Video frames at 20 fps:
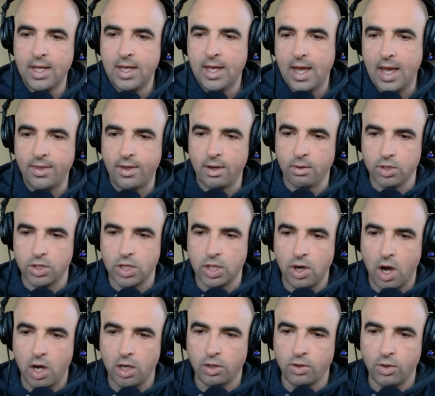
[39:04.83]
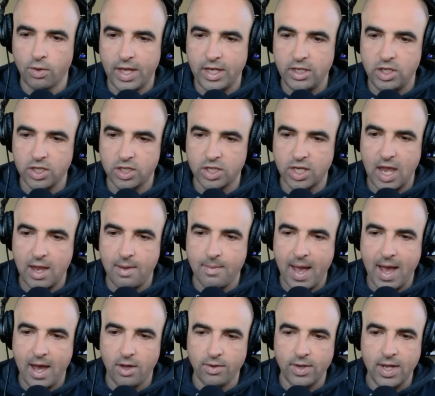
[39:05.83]
And there was an article that just came
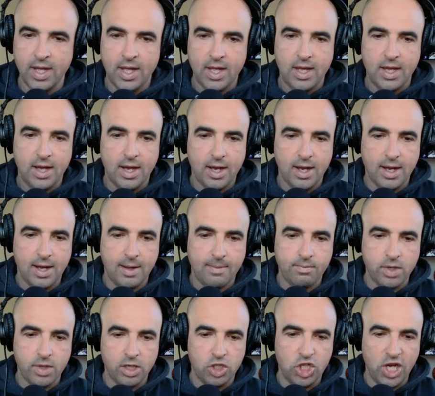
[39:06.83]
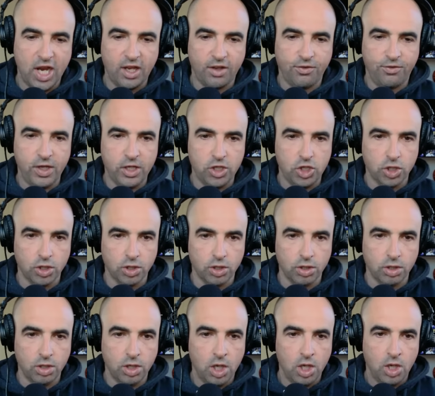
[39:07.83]
out. Jake
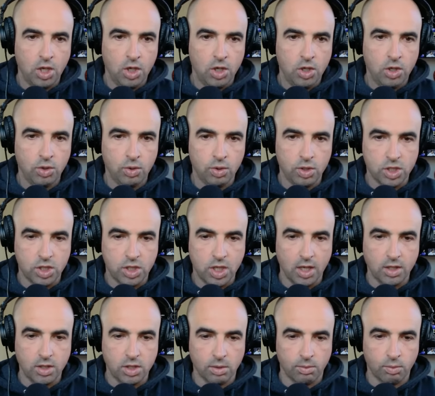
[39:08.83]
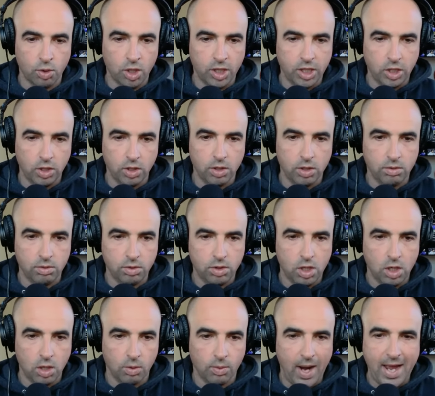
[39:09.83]
Fisher, who has done some really good,
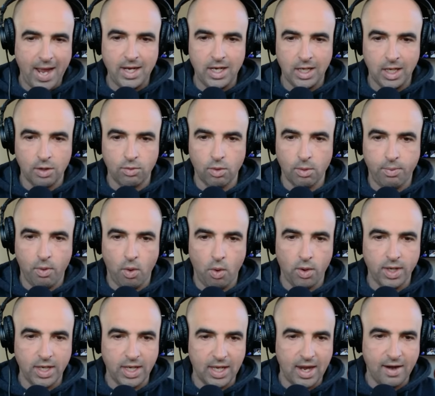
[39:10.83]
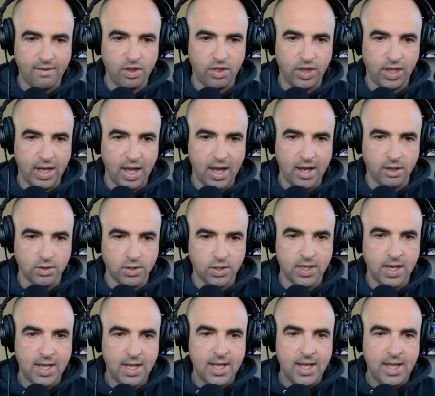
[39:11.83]
writing and reporting and everything else,
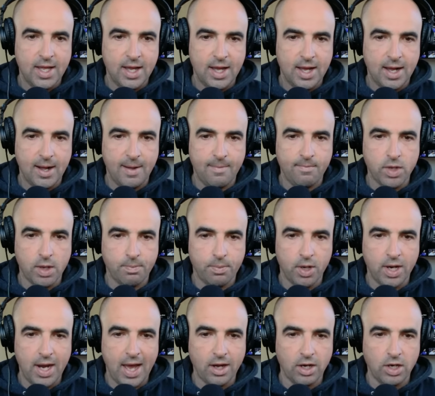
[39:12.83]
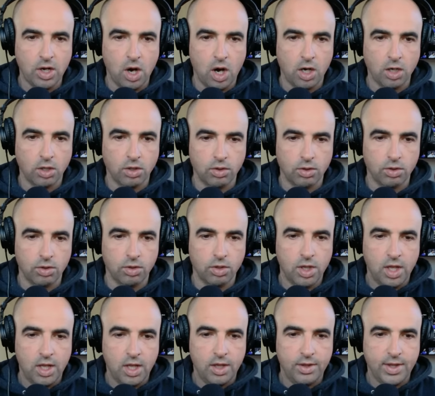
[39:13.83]
put out an article
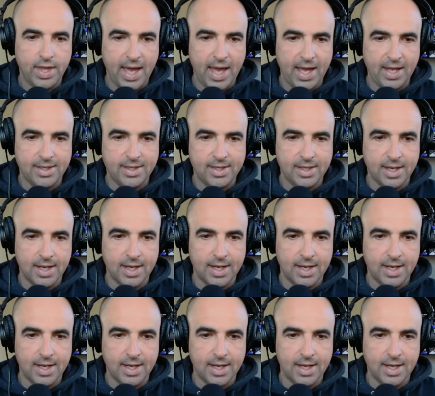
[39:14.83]
that